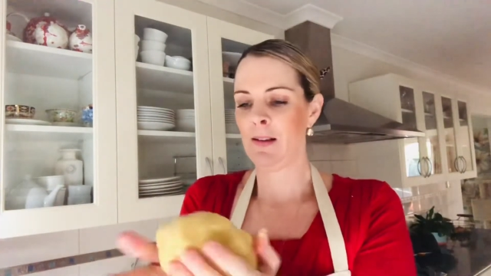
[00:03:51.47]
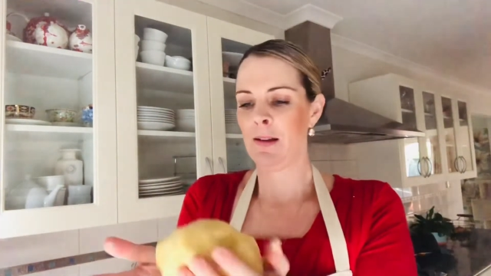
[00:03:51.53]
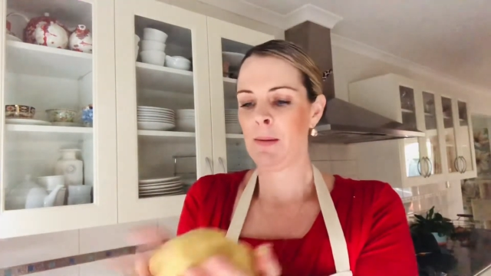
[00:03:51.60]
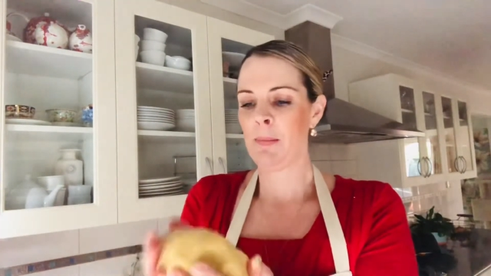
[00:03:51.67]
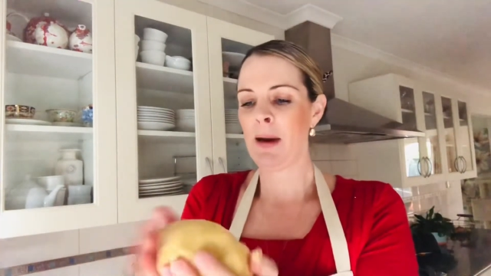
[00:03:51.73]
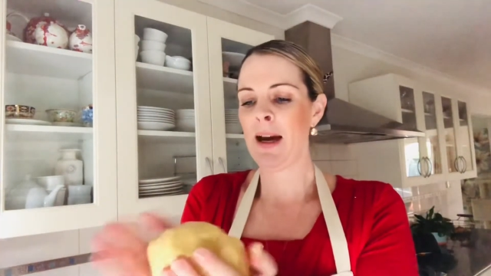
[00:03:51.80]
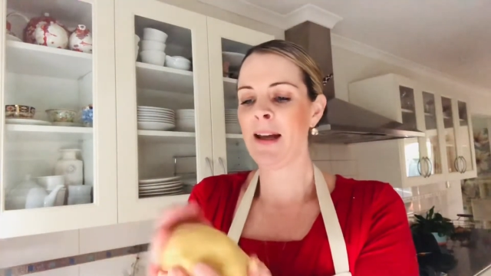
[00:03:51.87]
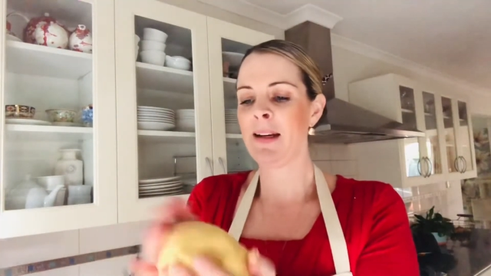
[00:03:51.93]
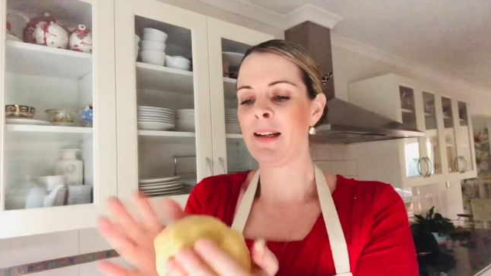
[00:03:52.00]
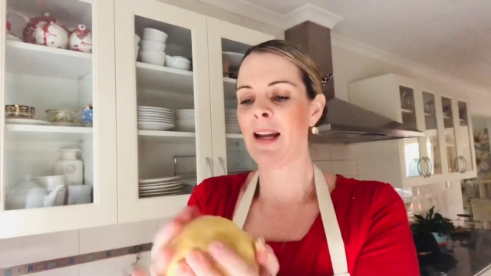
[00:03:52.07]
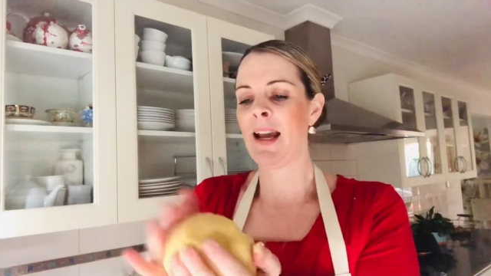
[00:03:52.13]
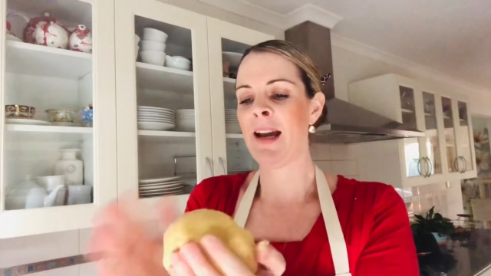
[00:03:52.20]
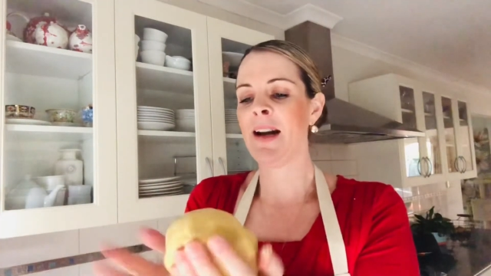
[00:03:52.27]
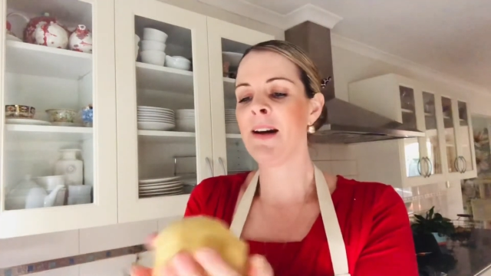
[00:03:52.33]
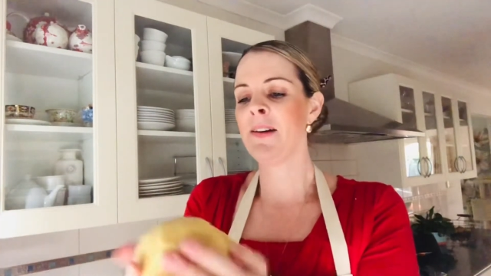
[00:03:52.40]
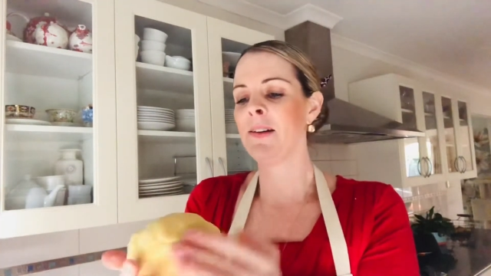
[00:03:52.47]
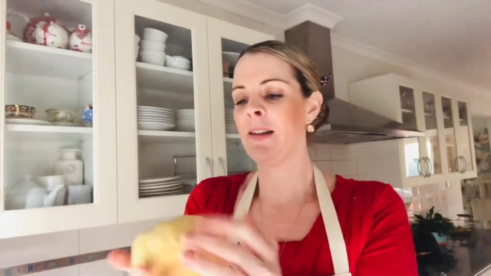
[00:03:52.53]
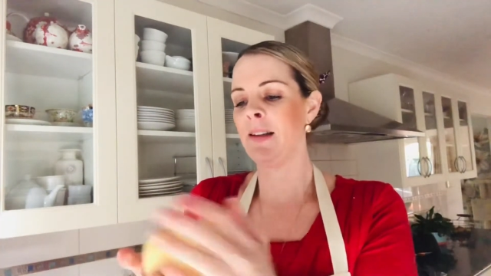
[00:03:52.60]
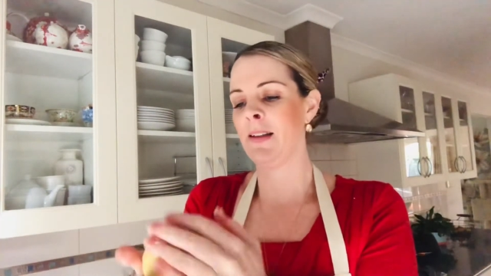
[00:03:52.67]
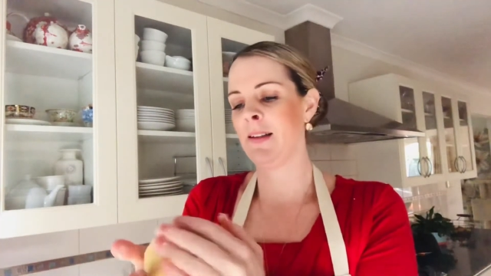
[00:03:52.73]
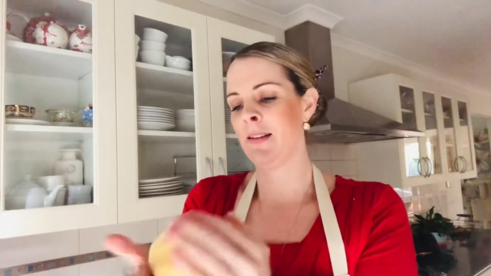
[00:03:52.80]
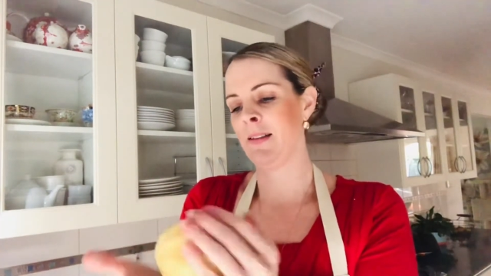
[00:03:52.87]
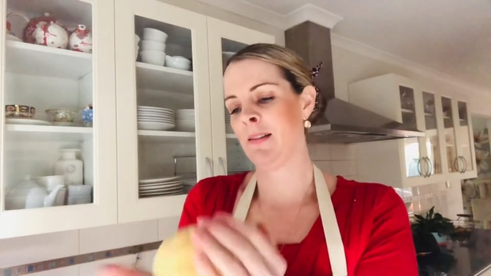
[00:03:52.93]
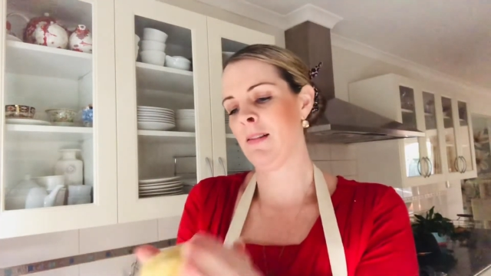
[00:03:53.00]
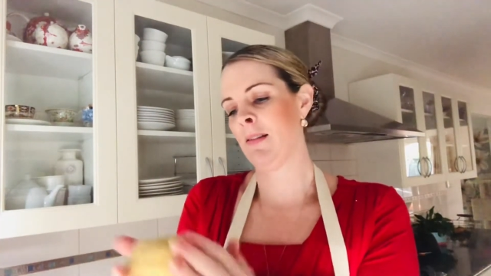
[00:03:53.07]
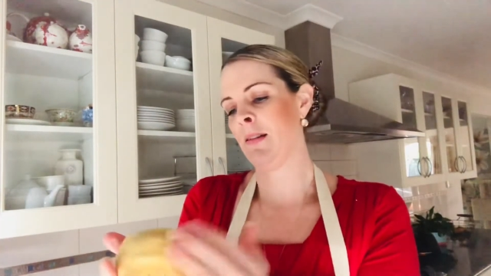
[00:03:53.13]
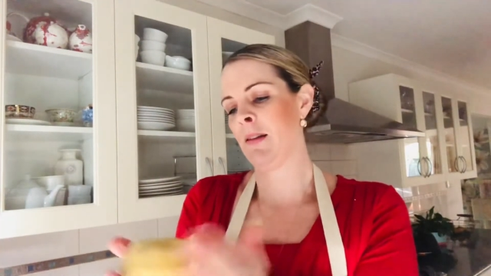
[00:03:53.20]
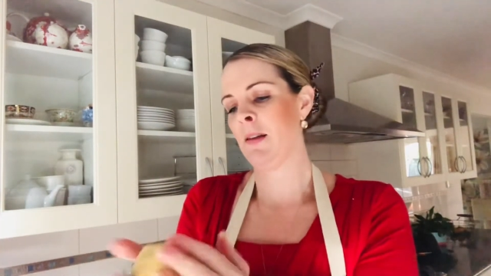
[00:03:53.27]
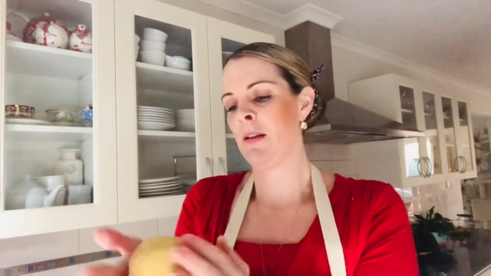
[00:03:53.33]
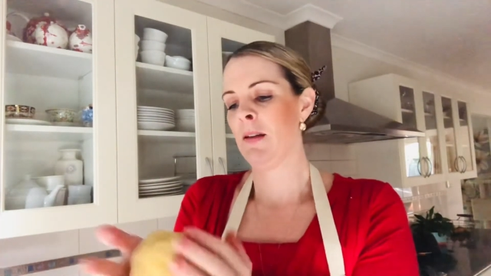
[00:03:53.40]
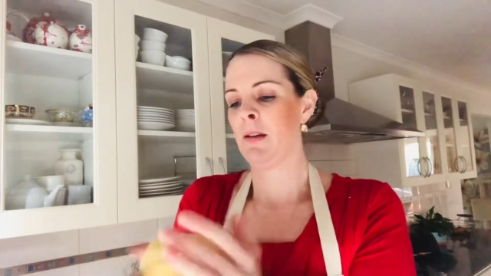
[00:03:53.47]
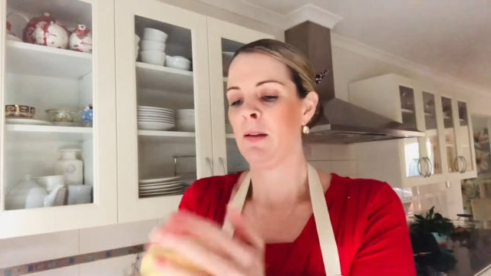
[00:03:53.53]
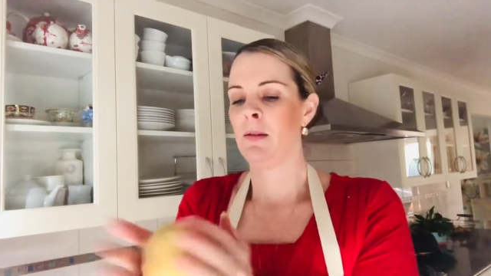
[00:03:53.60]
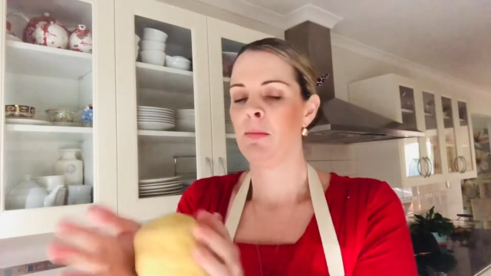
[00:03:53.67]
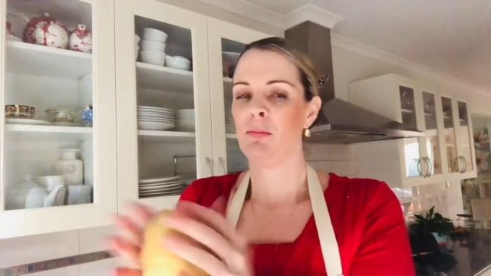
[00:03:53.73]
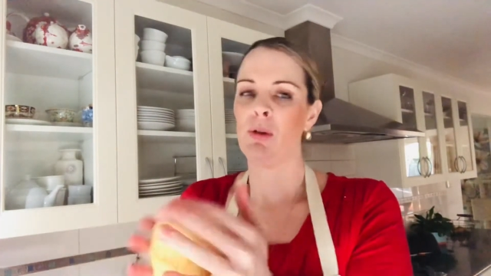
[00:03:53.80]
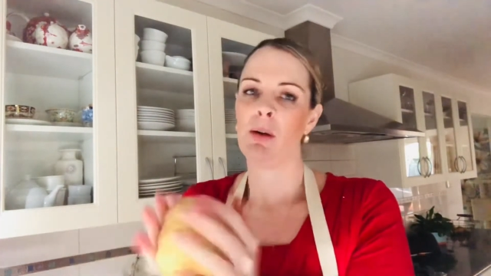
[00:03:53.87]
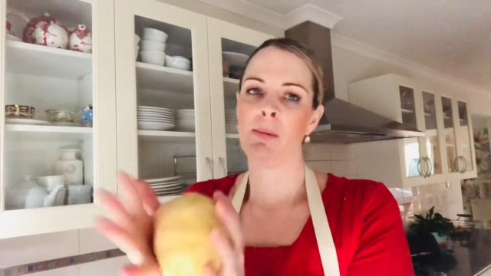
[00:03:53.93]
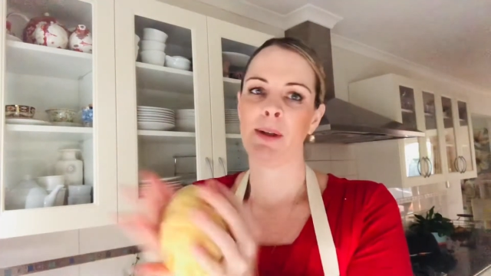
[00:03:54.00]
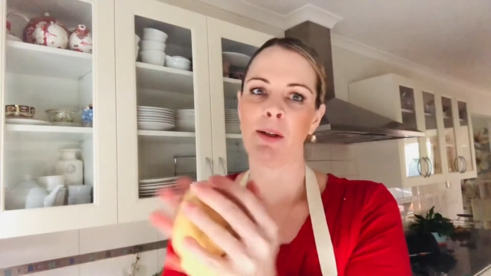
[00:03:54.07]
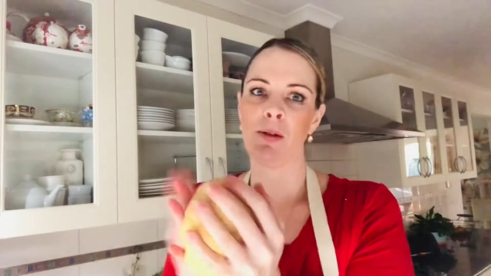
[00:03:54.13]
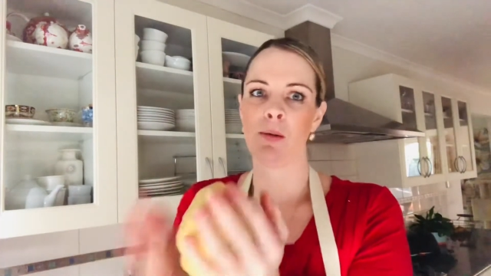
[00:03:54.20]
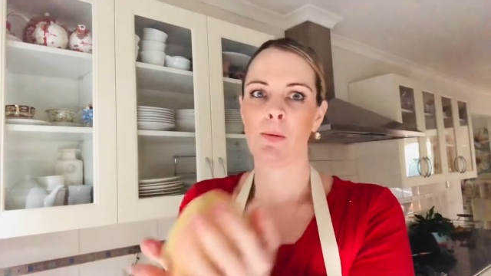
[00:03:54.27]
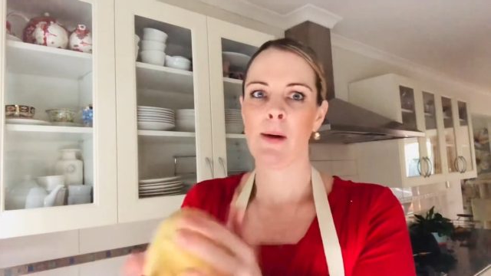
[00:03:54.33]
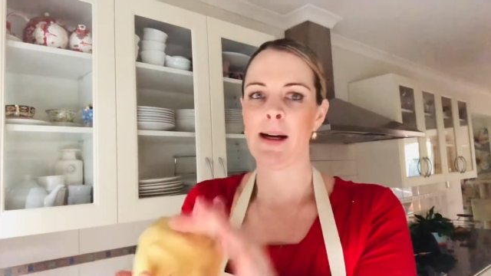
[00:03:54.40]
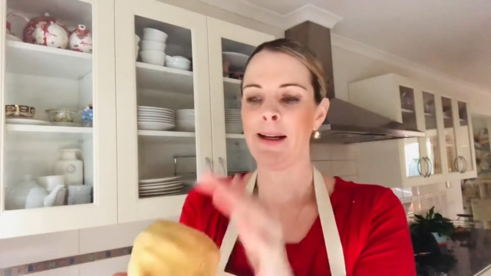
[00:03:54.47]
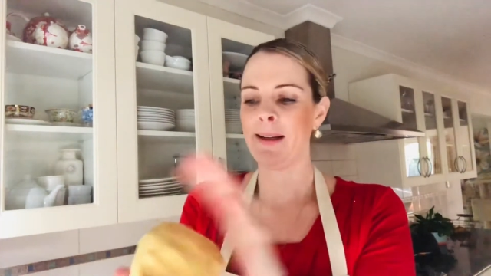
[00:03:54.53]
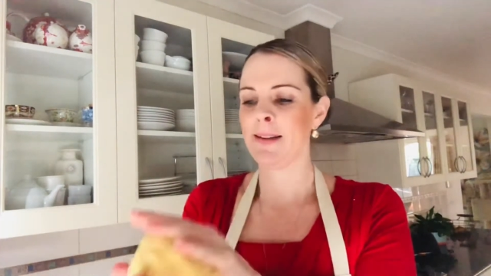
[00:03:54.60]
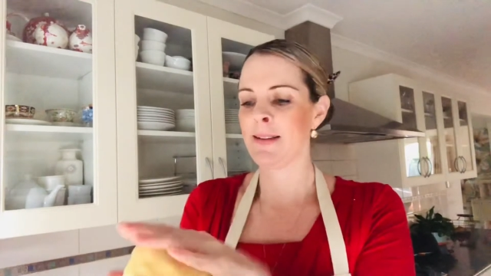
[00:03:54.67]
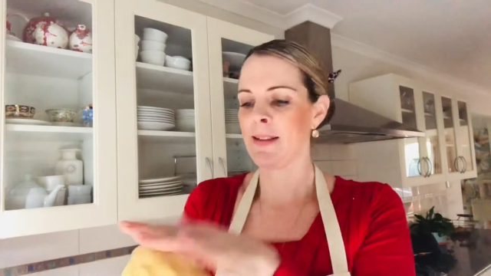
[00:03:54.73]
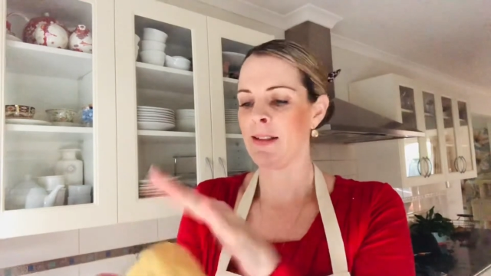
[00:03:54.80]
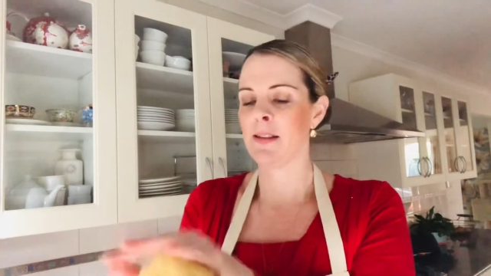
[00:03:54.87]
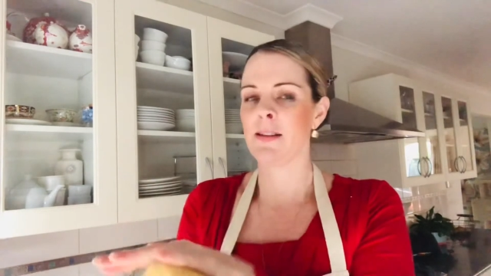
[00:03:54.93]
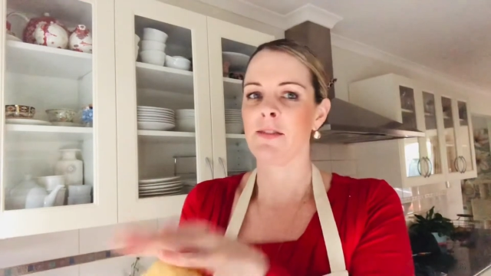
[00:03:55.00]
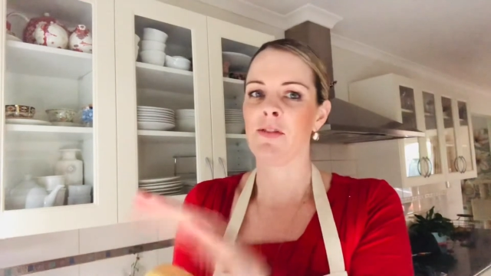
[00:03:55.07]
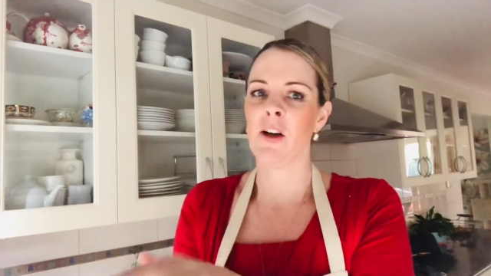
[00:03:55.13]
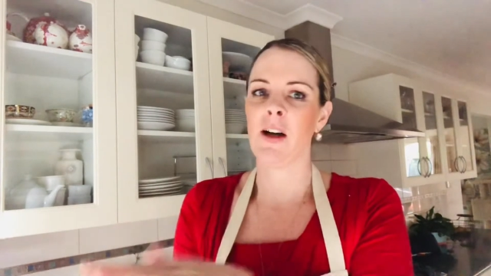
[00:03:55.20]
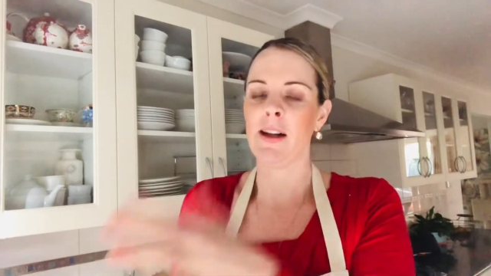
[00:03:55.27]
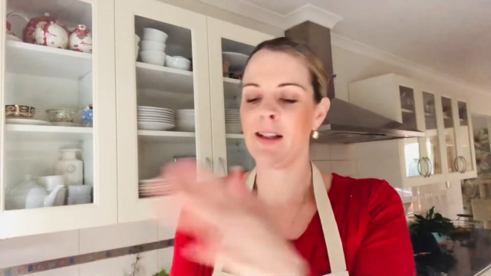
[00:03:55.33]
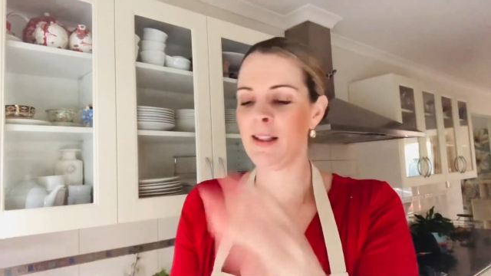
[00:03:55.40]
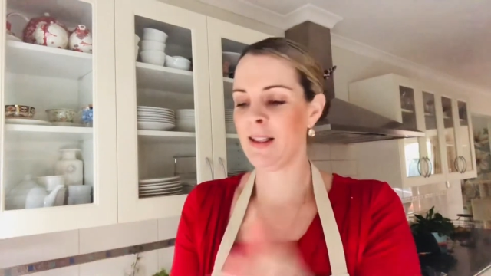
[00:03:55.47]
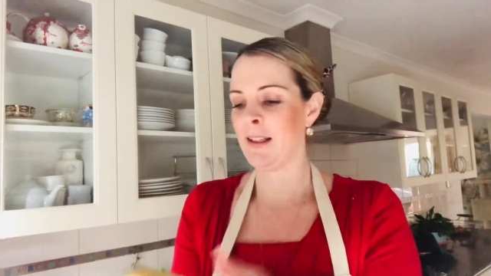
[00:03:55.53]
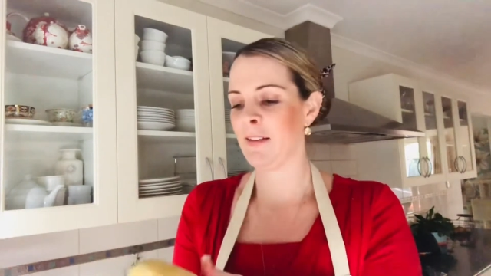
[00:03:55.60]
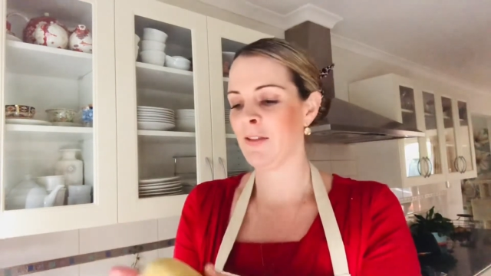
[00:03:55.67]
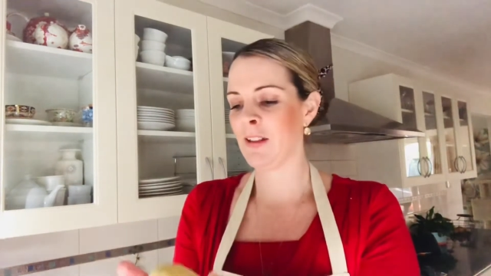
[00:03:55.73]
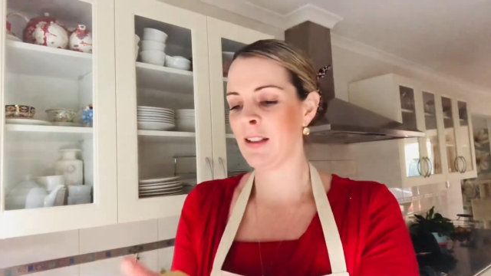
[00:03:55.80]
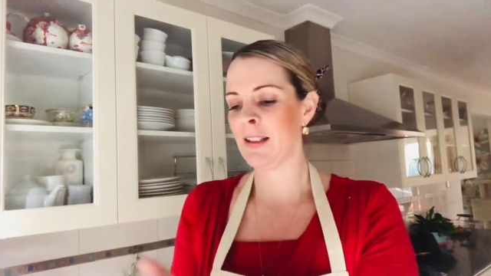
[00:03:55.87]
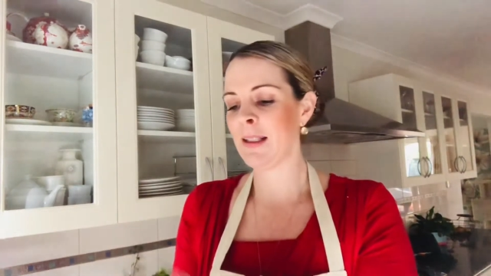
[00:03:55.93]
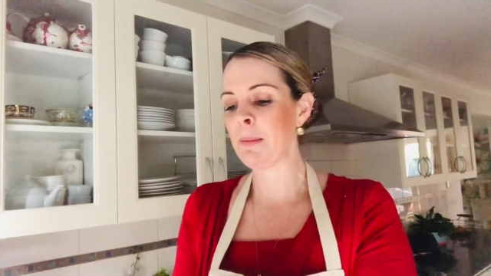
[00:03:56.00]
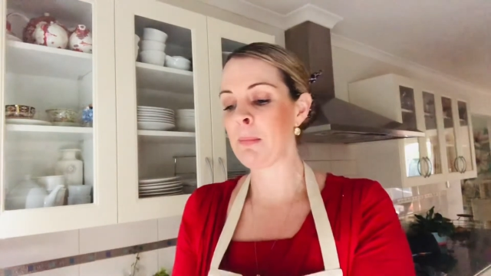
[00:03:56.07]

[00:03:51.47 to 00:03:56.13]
pat it out. Probably could weigh it and divide it evenly,